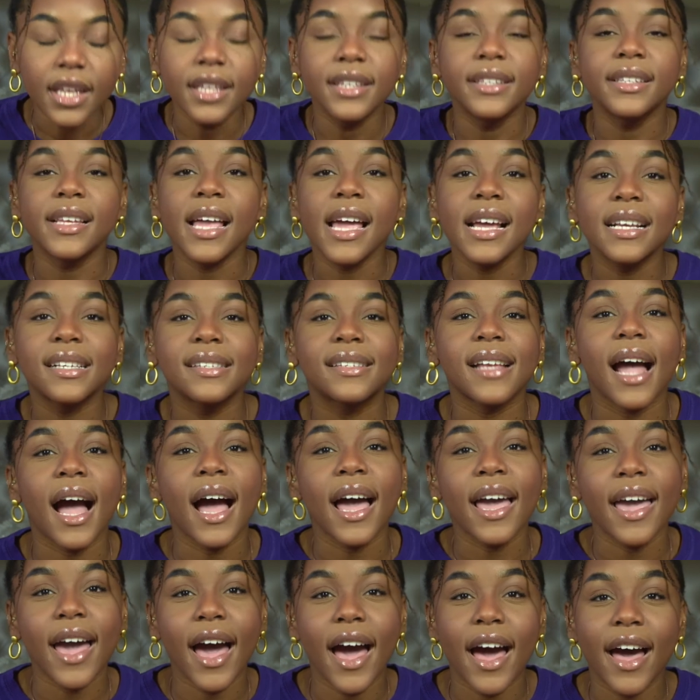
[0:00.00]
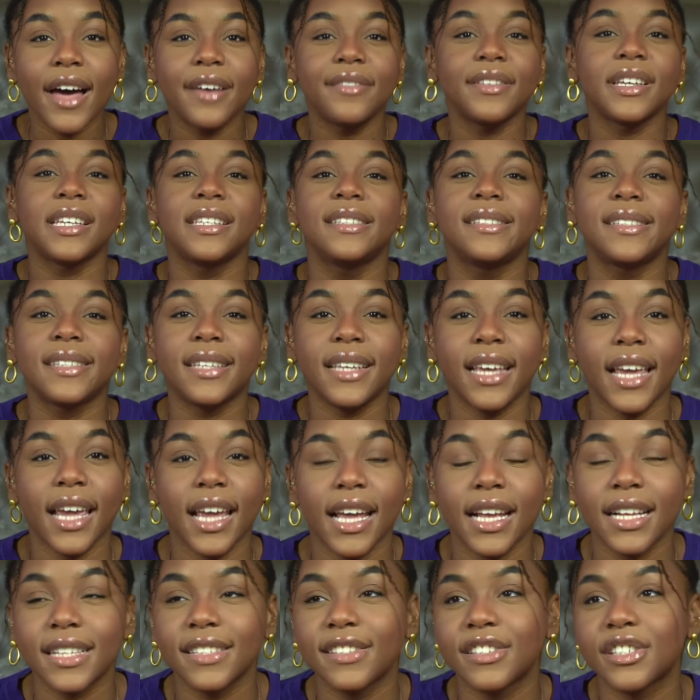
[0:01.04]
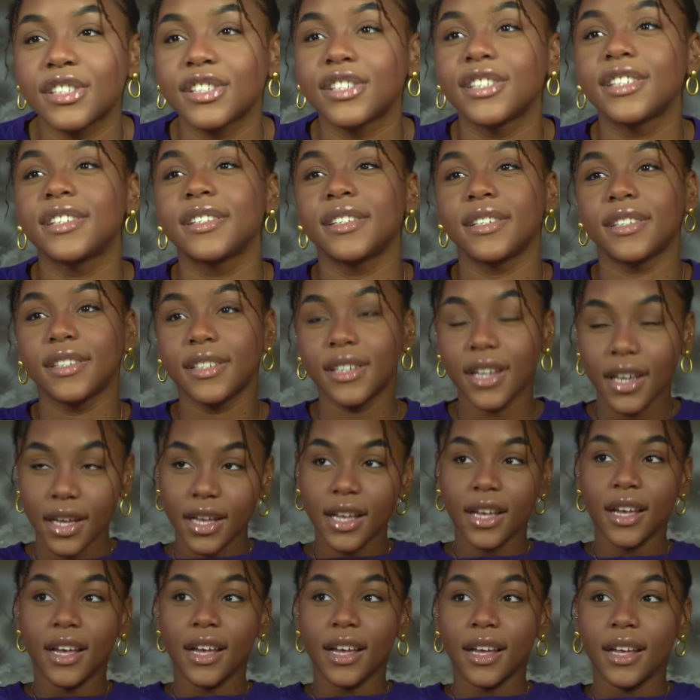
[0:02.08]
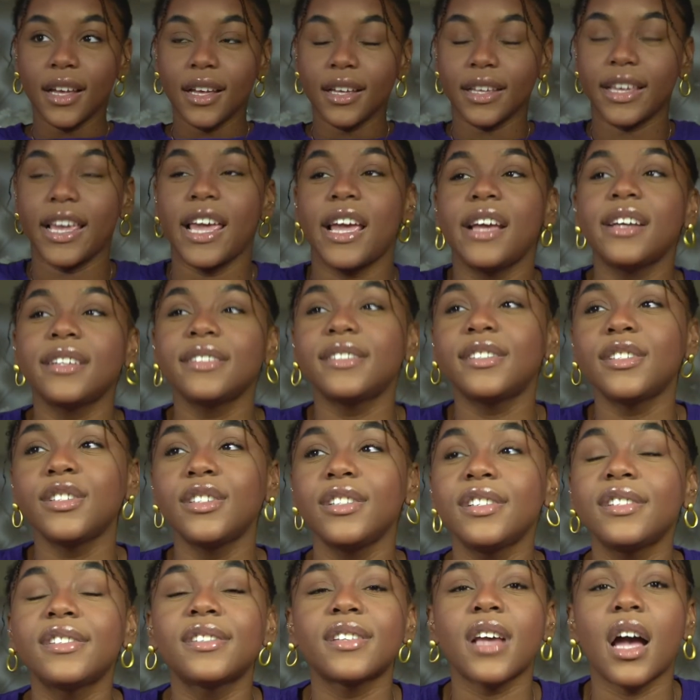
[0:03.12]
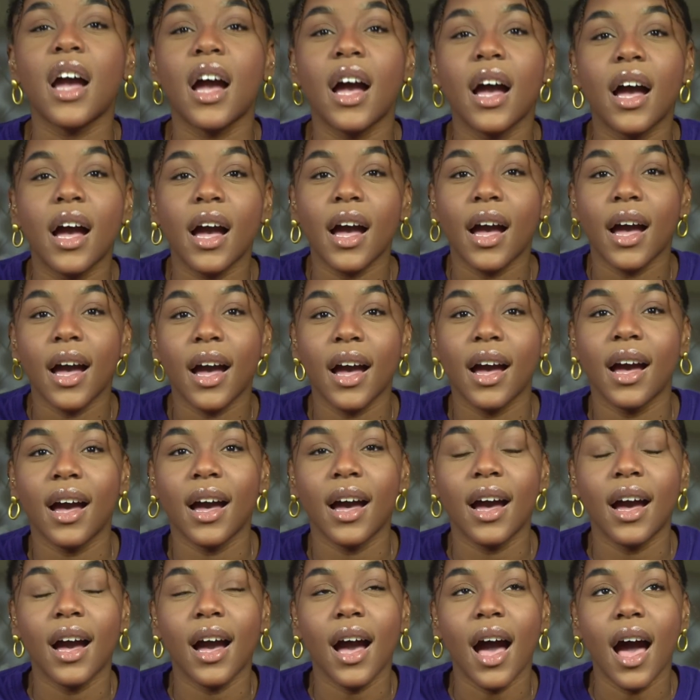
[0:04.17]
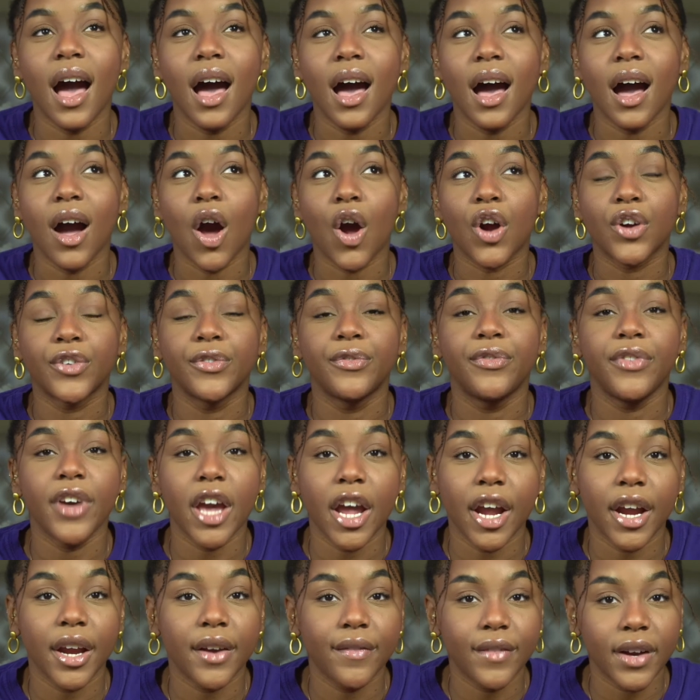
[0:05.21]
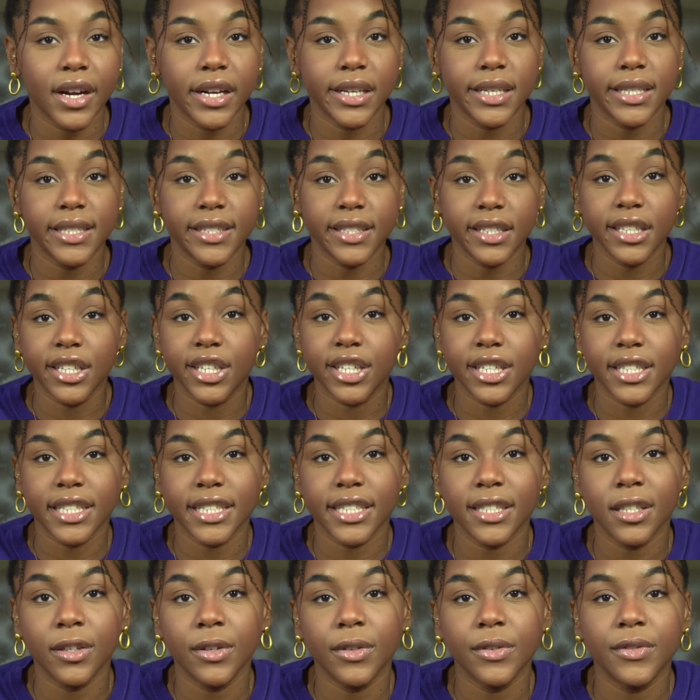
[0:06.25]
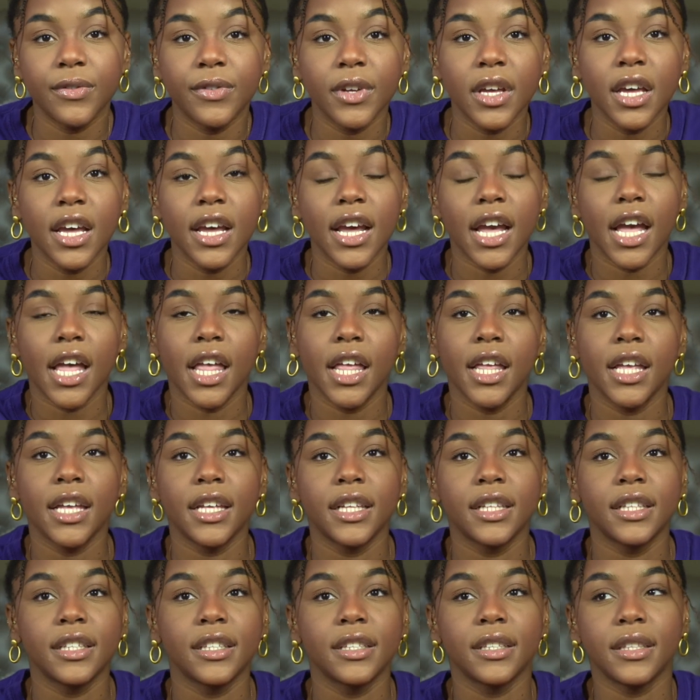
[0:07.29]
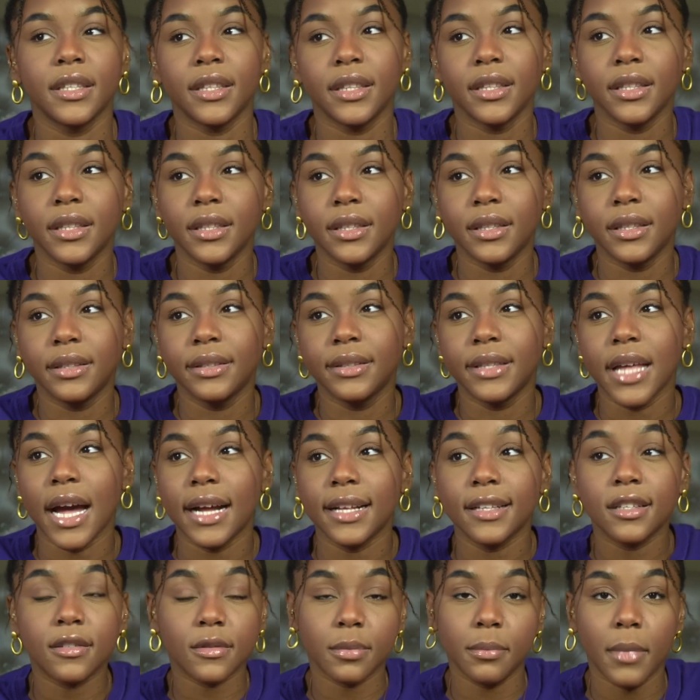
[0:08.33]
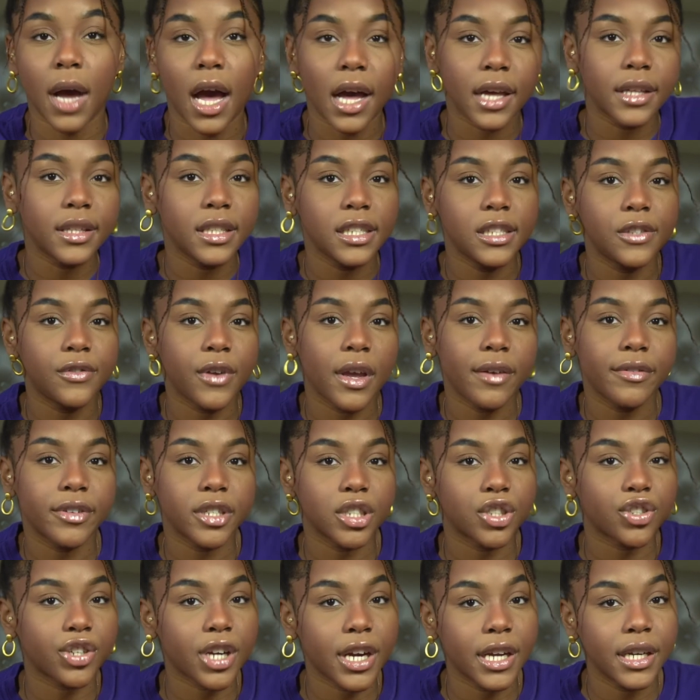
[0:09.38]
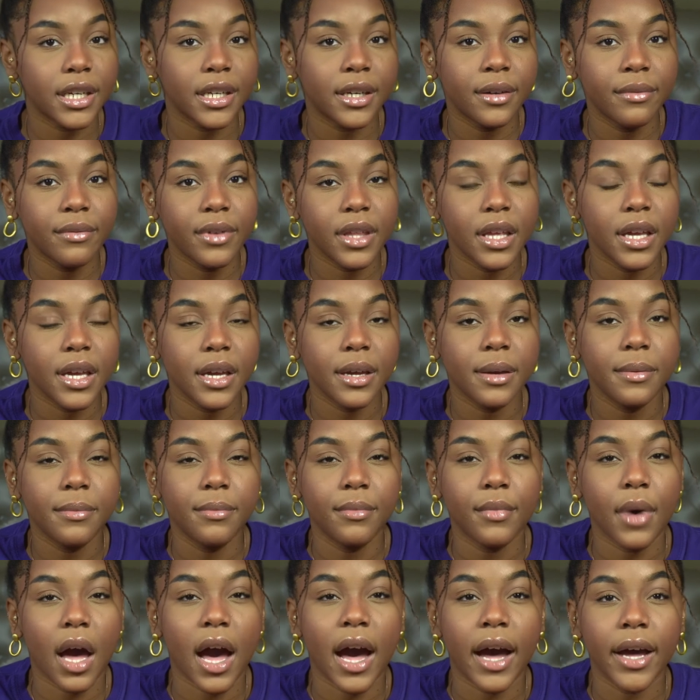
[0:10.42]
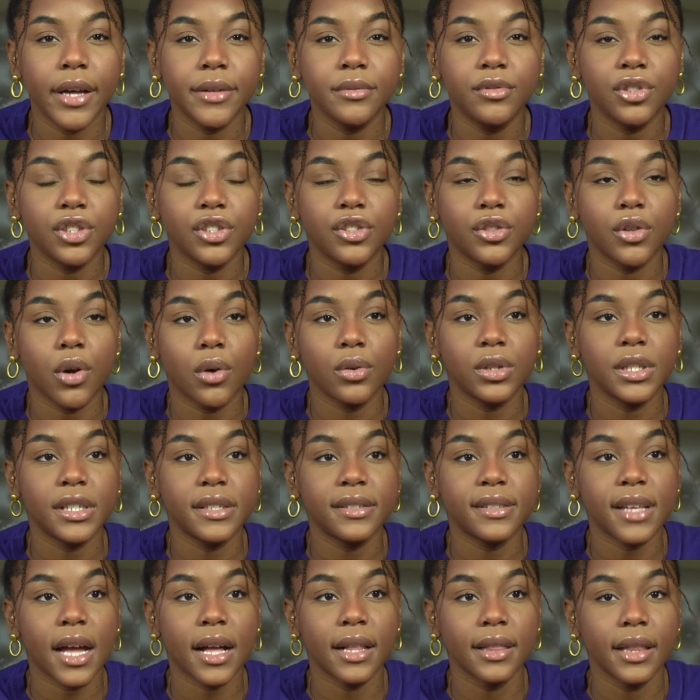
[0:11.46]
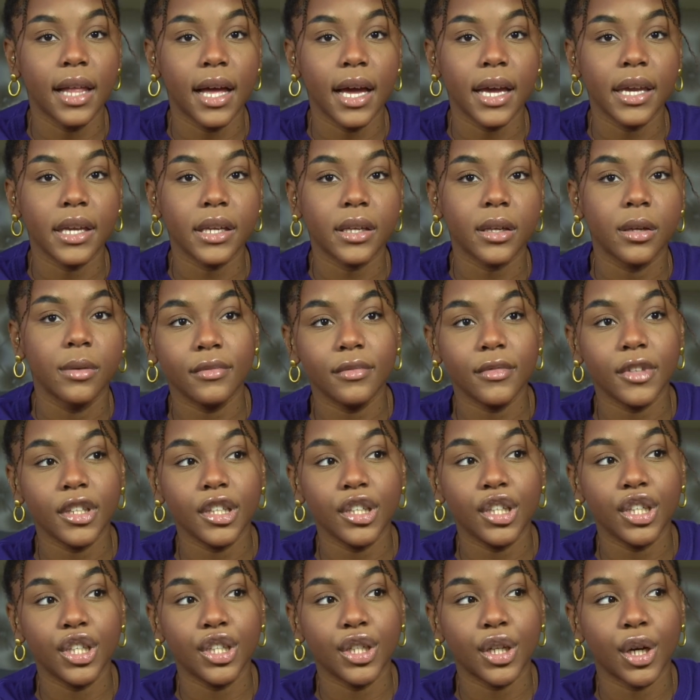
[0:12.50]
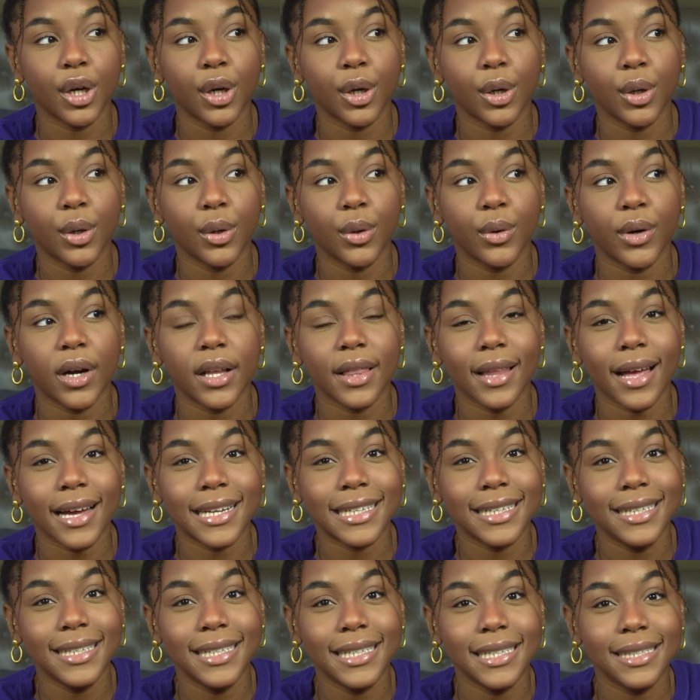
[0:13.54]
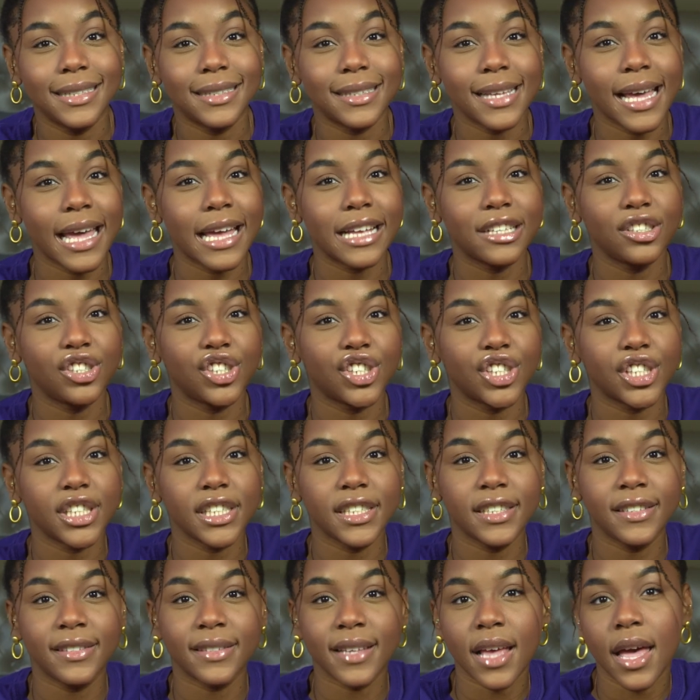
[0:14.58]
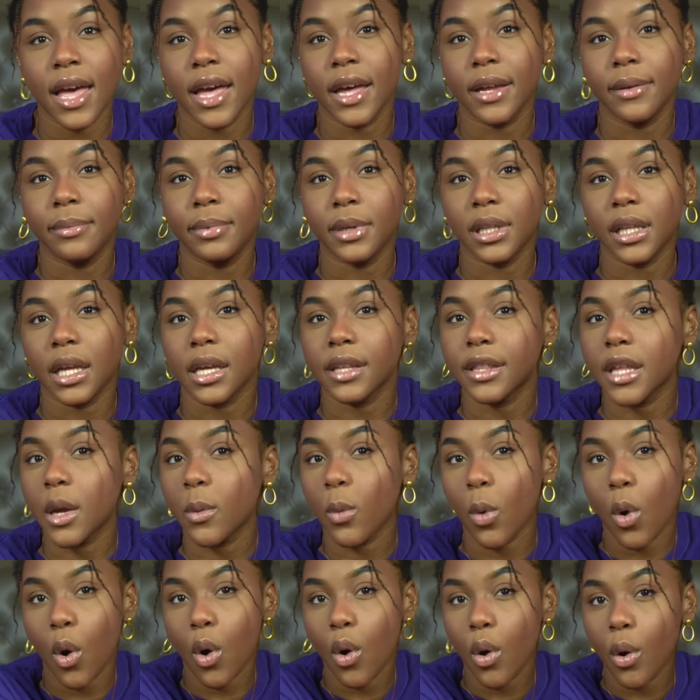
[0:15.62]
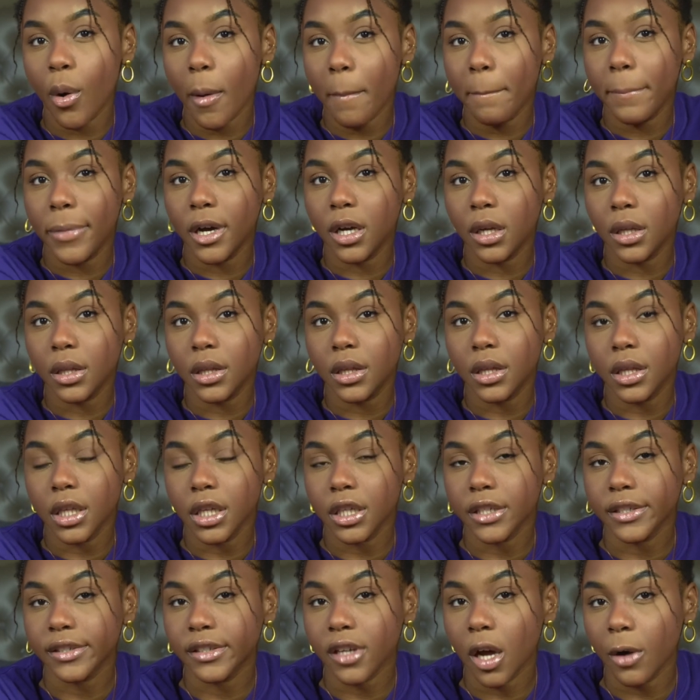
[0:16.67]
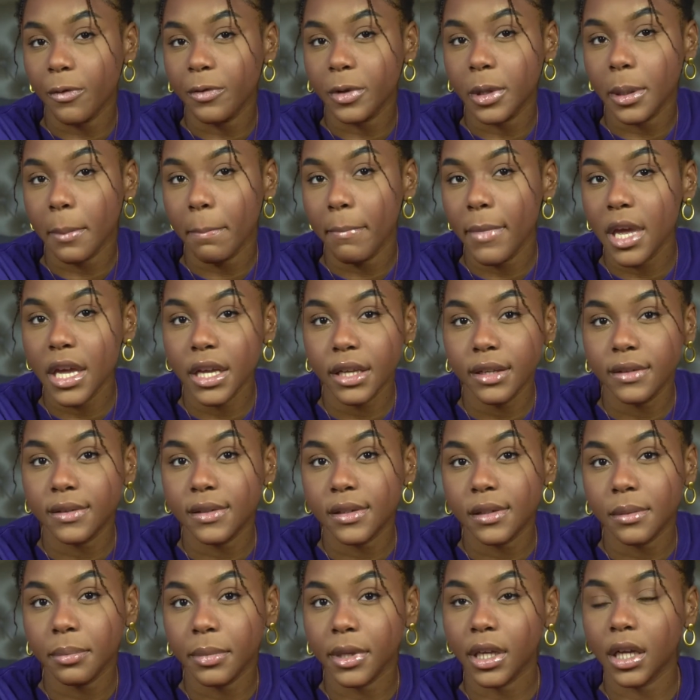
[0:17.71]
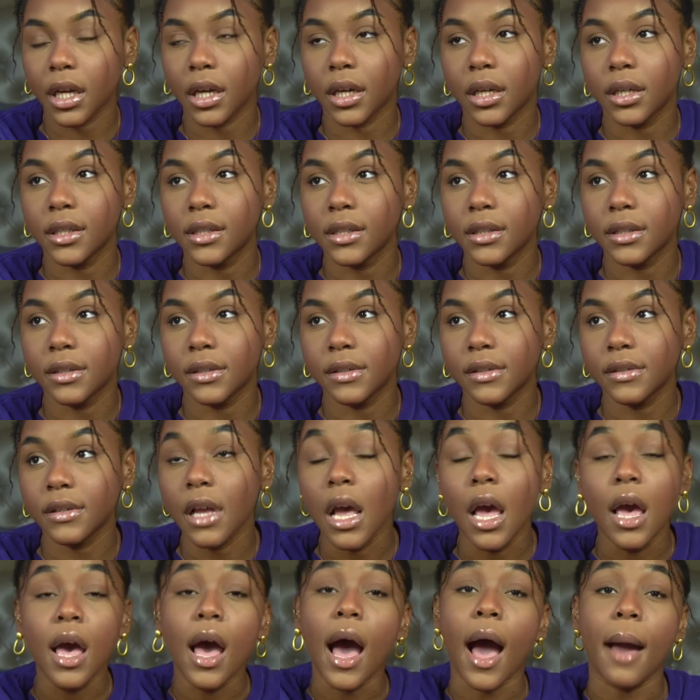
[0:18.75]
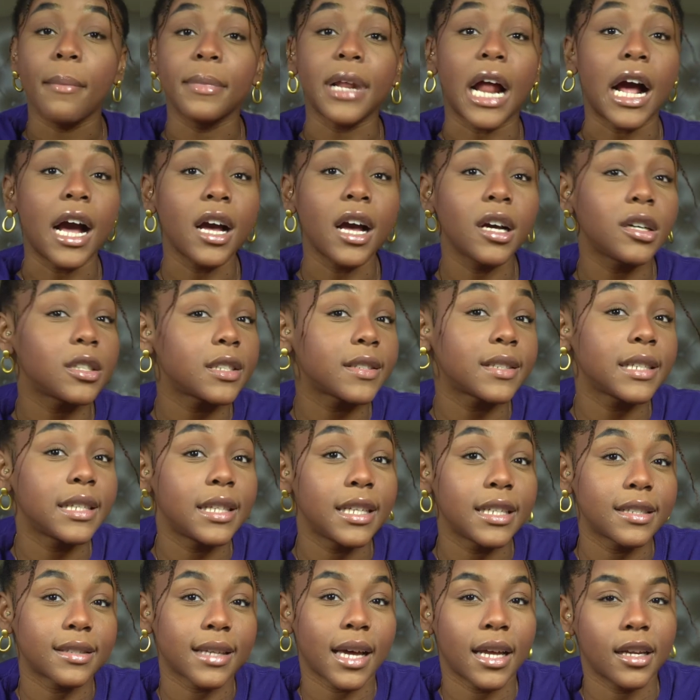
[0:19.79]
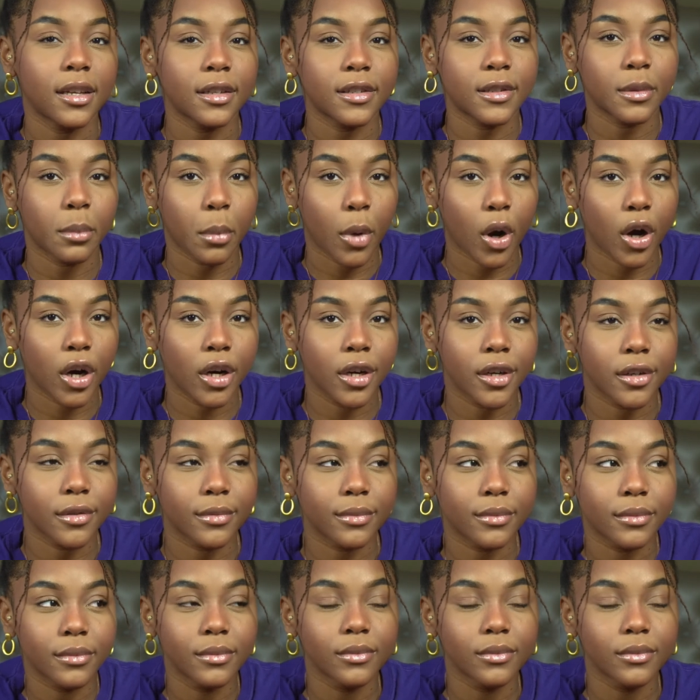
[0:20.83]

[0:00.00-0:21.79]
Next I have is Cancer. Cancers are very secretive, and that's my least favorite trait of them. I just noticed that, like, you know, a lot of he said, she said, but like they won't put their self in the mix, because I mean, I honestly think it's kind of smart.